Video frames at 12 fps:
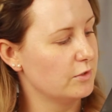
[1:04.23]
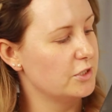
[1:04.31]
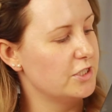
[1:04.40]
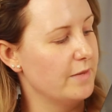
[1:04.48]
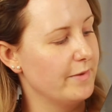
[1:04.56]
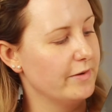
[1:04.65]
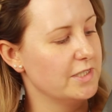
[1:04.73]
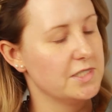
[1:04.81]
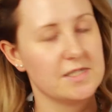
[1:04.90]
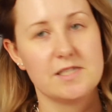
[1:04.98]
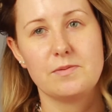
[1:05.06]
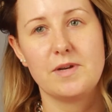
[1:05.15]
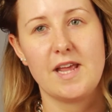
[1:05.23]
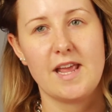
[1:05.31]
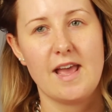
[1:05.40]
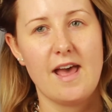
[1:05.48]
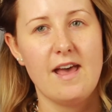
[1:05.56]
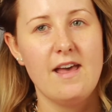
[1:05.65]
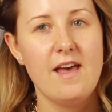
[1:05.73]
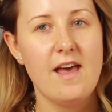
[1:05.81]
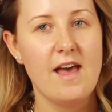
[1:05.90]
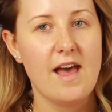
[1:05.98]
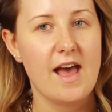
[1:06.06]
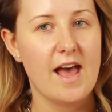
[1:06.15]
one shimmer, which is this one here,
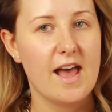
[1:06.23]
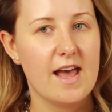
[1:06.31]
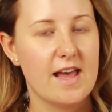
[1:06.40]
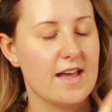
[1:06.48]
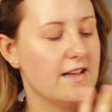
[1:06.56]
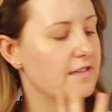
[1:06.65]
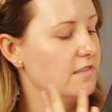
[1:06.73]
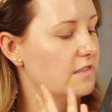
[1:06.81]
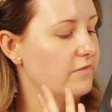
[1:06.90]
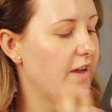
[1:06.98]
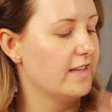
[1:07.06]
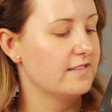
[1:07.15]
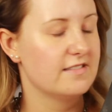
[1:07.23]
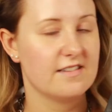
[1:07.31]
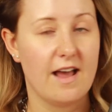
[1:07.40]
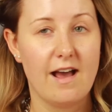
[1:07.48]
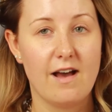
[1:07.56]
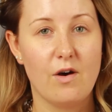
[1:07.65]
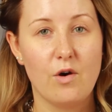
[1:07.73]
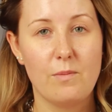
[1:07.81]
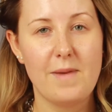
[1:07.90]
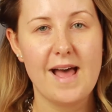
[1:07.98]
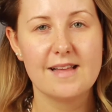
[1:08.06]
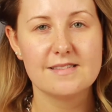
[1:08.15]
and the rest are all
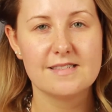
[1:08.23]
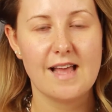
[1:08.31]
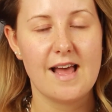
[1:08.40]
matte.